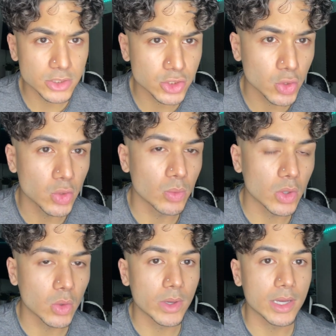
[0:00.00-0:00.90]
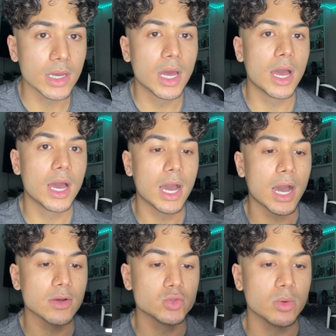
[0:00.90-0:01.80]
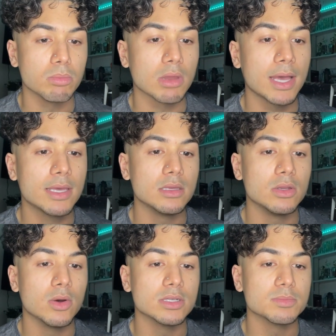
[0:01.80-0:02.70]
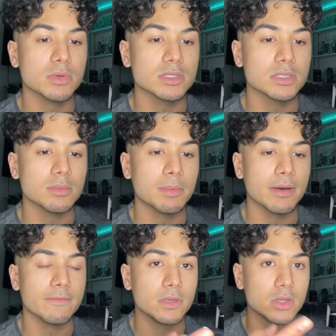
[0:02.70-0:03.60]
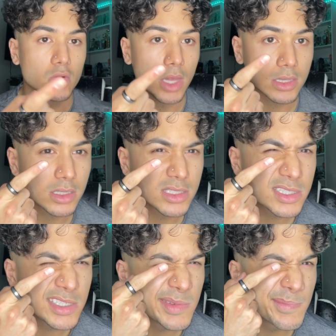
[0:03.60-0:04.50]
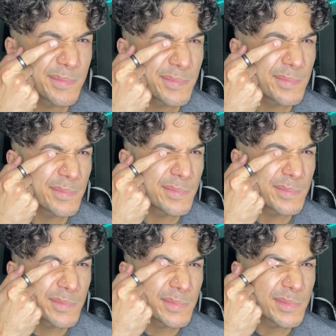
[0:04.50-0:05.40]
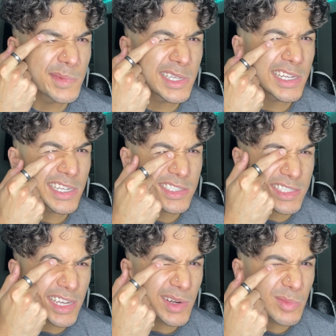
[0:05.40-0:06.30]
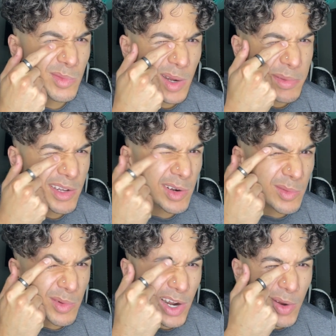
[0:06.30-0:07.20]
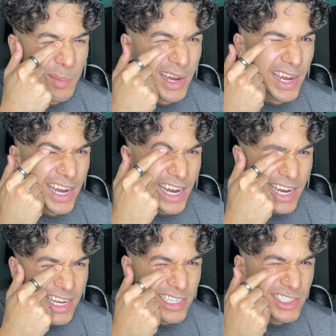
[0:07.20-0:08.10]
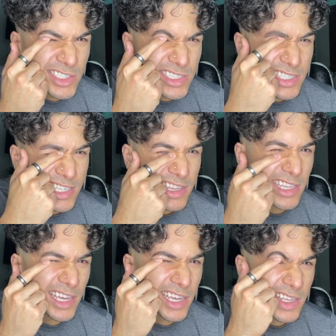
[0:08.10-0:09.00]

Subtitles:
show you real quick how to apply it. You know, I just put some on my finger like this. And I just kind of rub it around my eye, just like that.